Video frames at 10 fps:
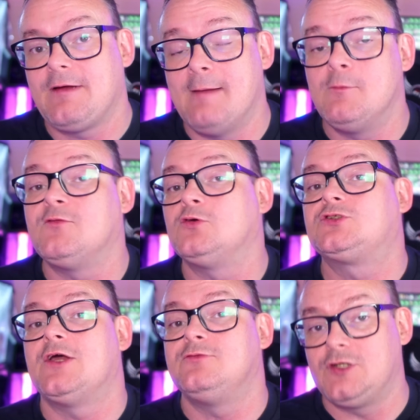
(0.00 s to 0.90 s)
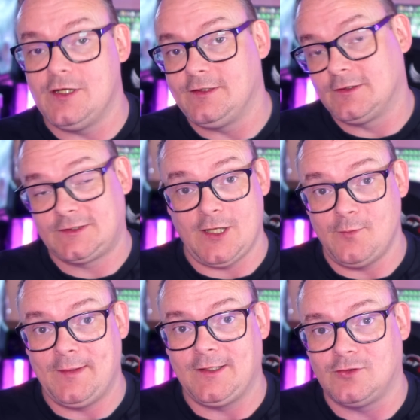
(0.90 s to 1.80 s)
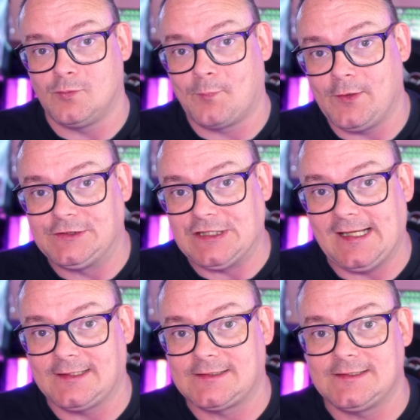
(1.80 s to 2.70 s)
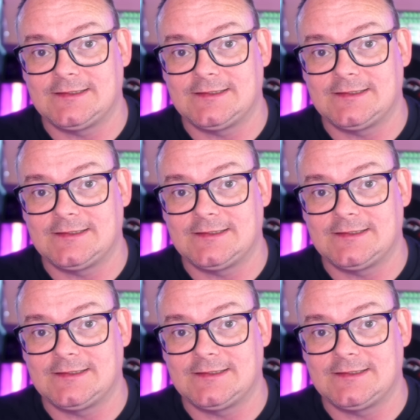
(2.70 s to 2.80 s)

and we've also done so many cool projects.